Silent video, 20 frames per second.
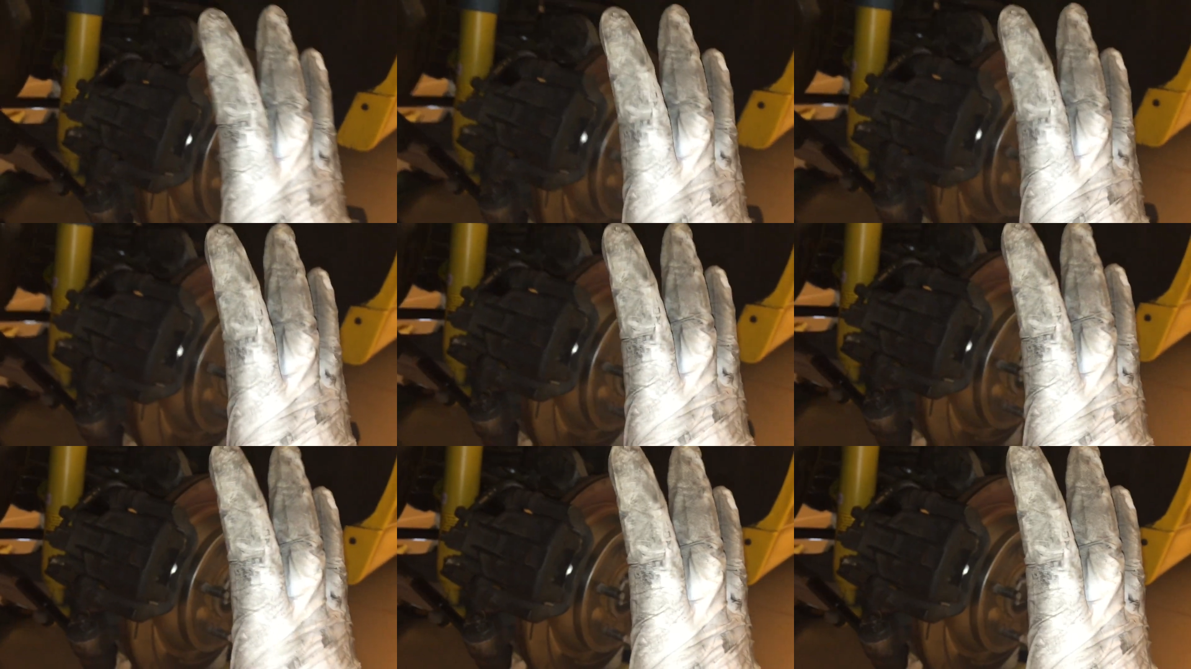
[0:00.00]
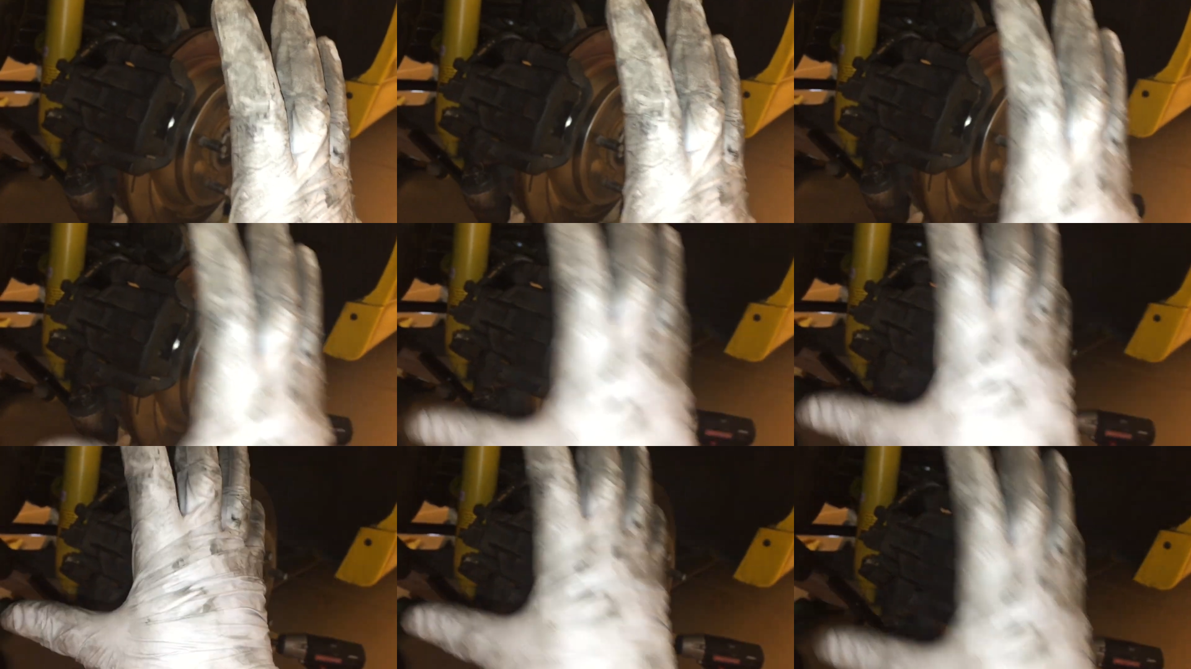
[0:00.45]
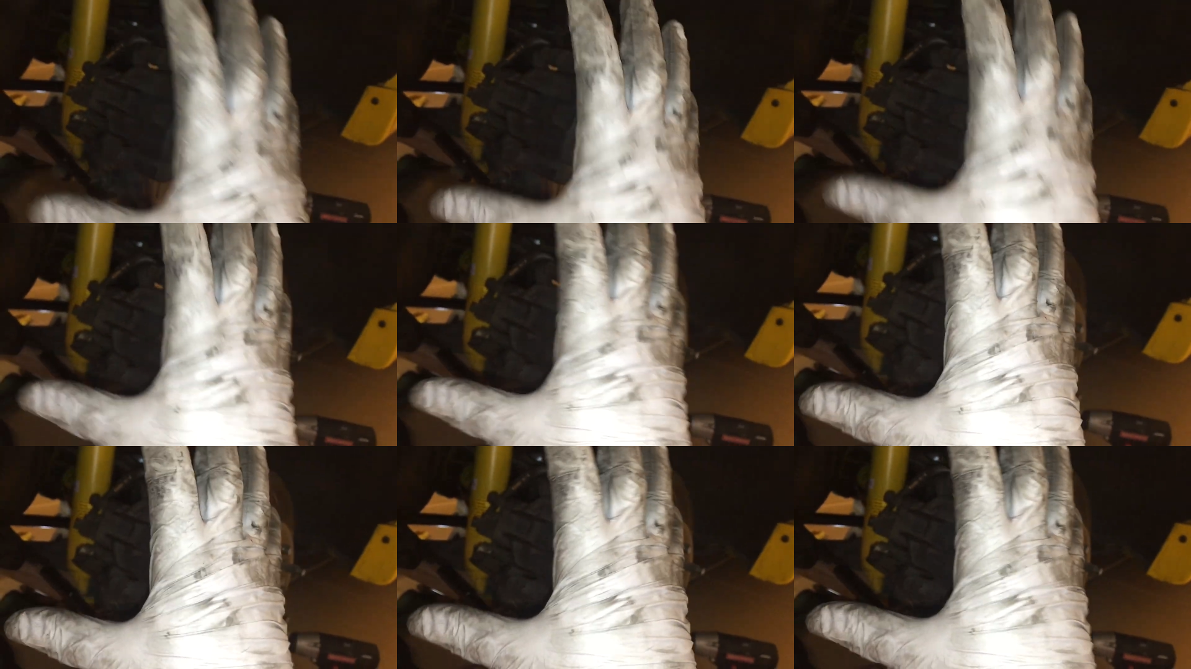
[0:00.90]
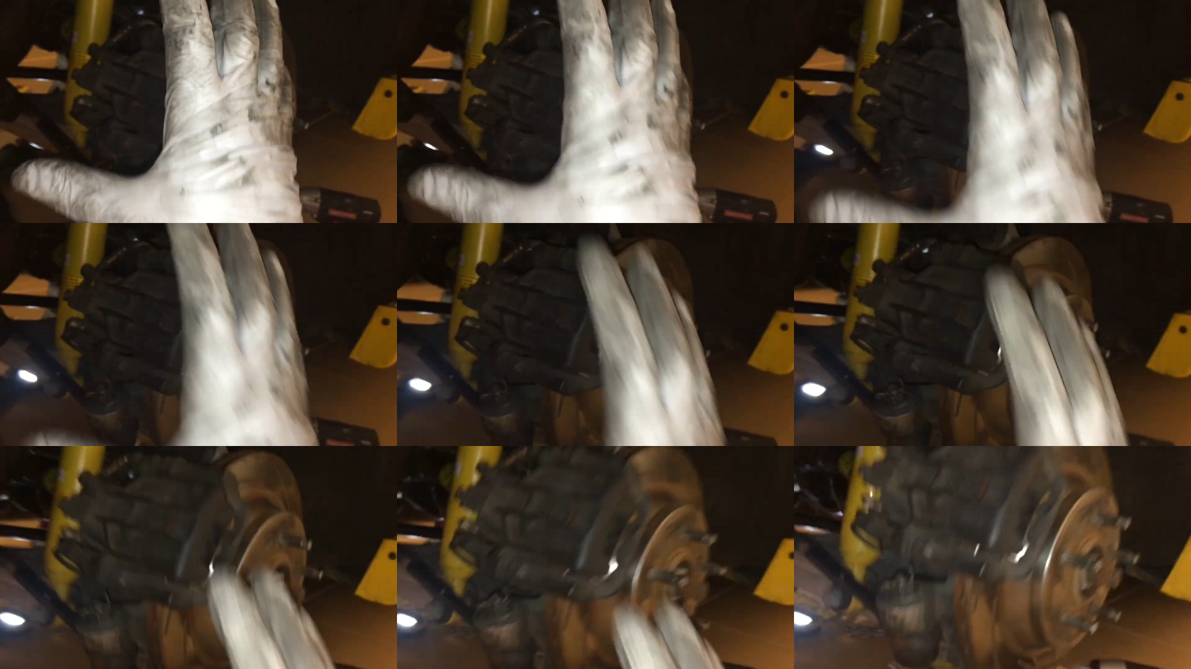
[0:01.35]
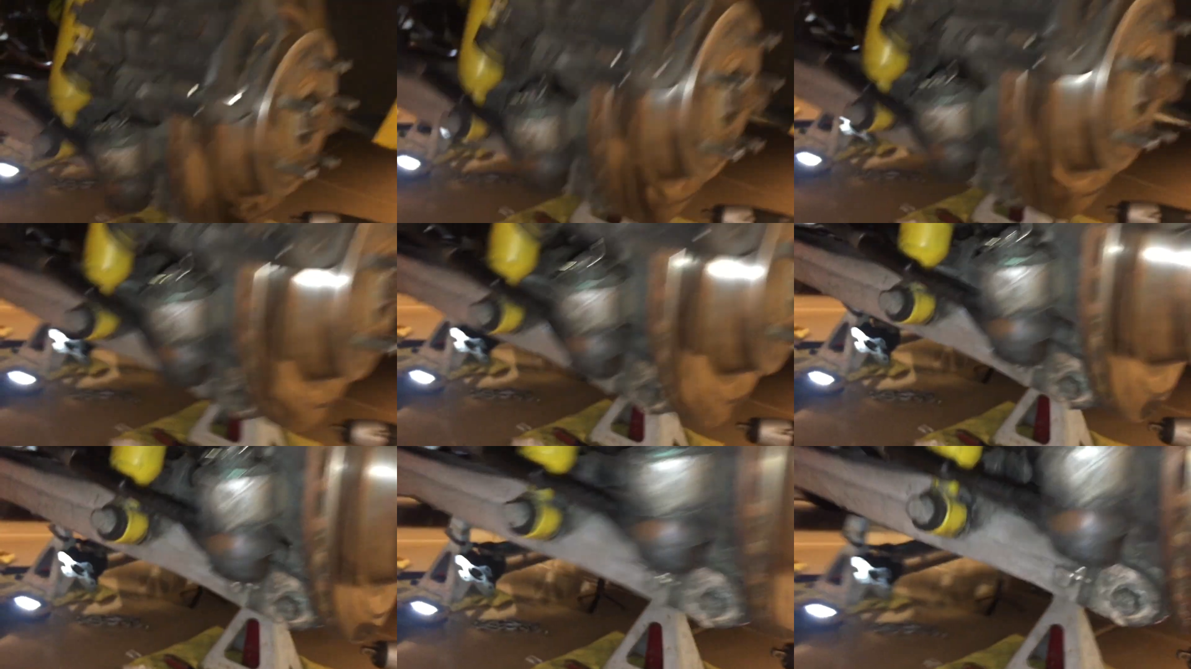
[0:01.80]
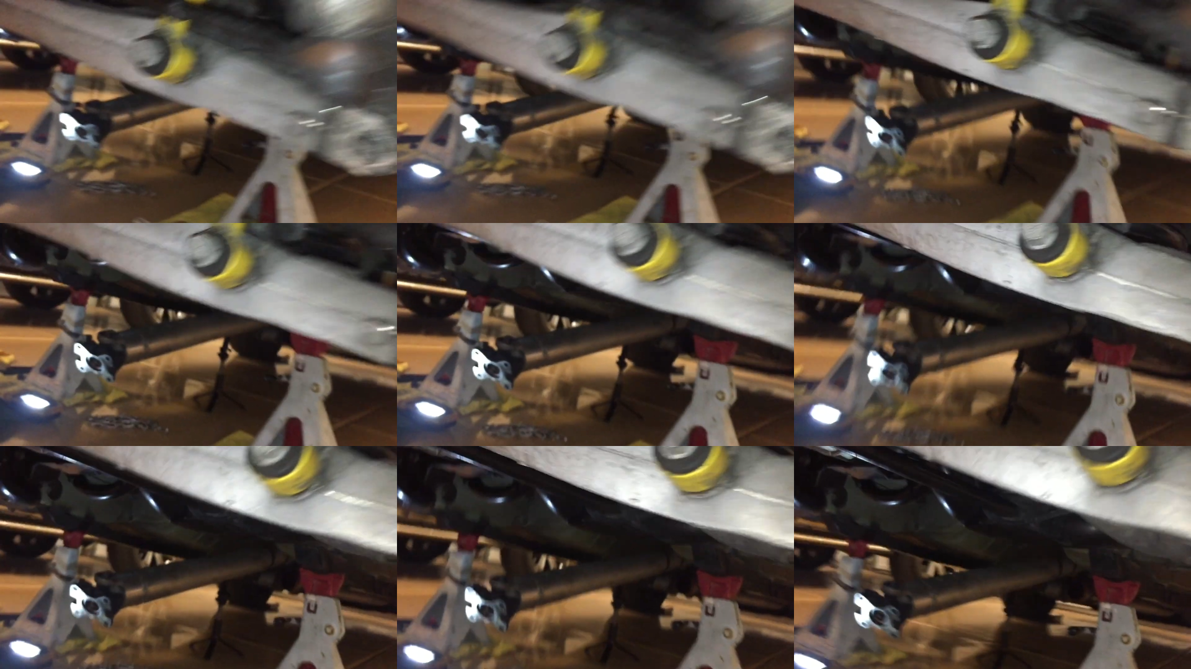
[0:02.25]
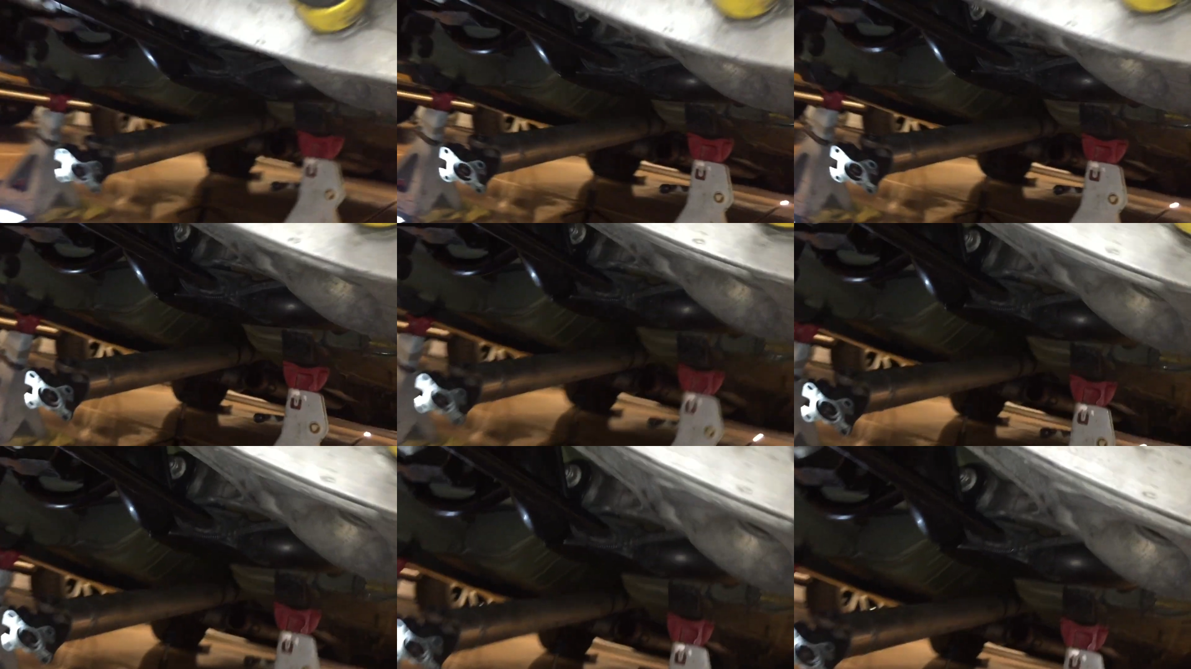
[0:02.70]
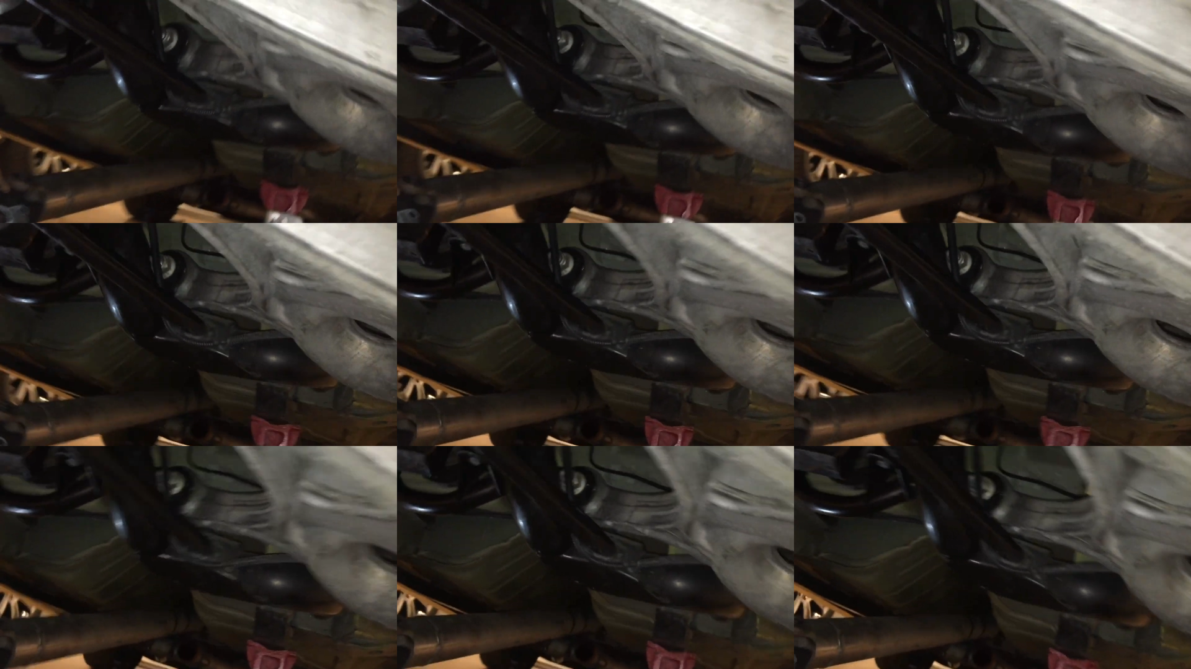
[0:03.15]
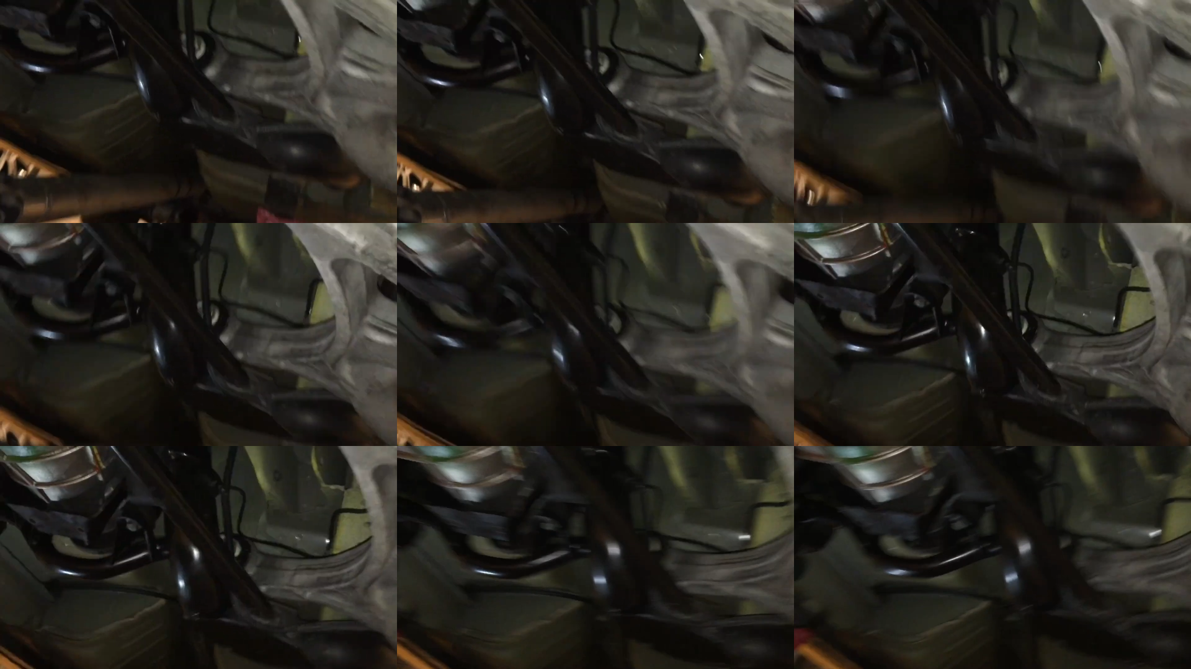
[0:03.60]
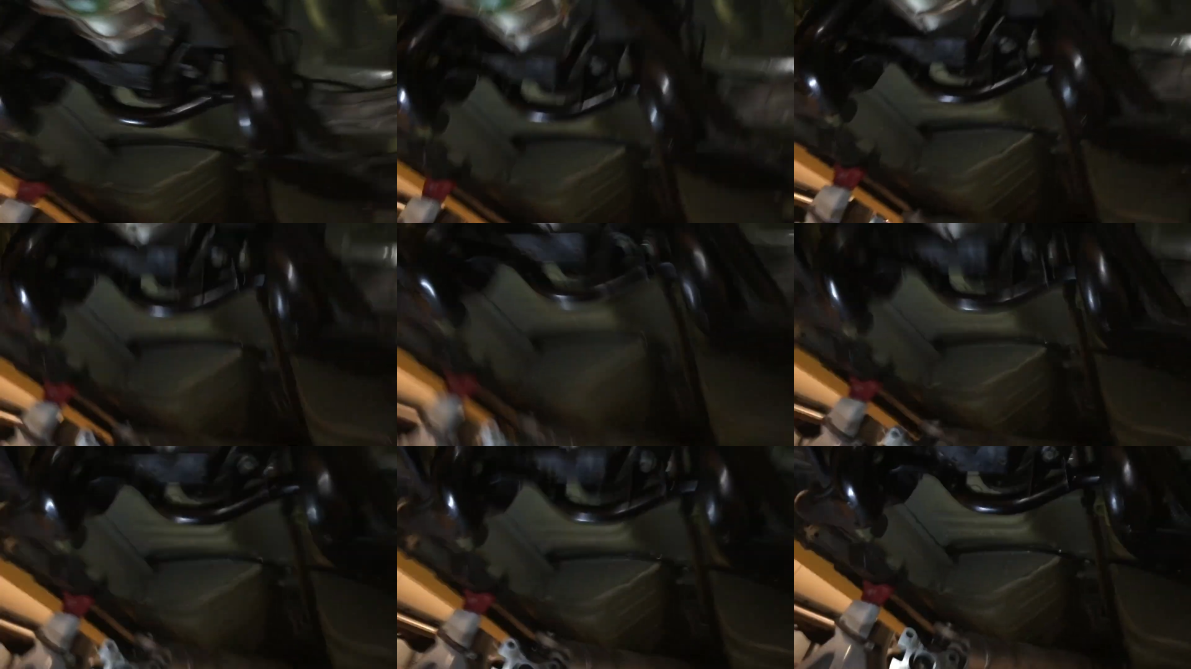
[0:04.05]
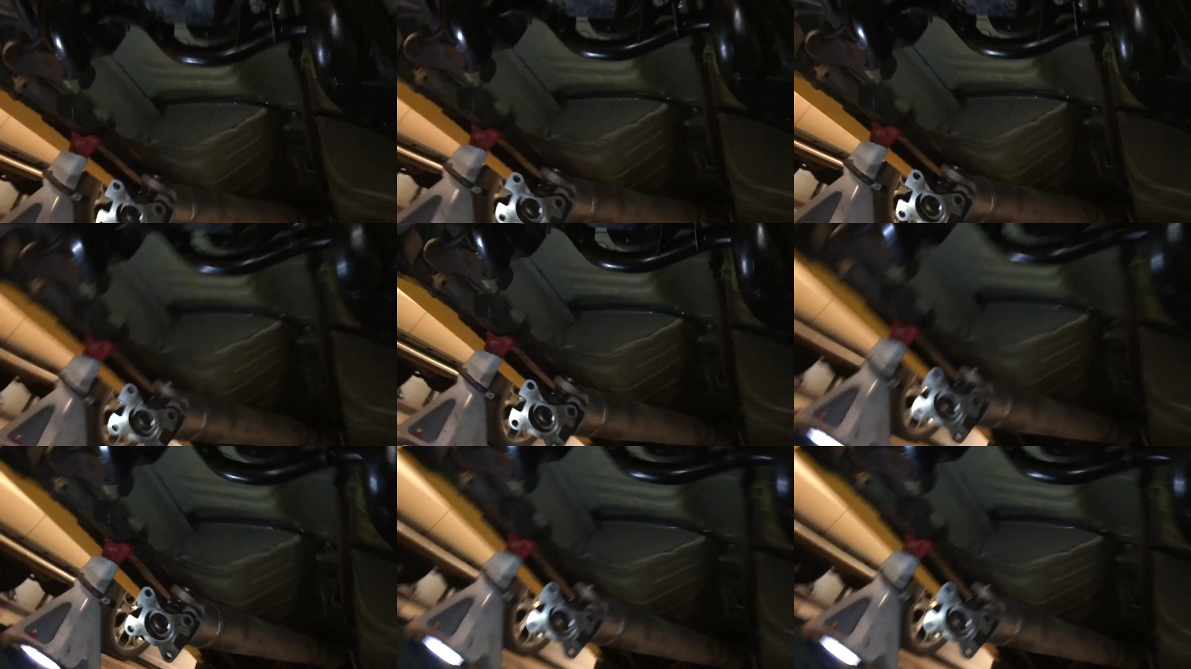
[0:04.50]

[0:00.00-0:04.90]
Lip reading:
[unreadable: no face in view]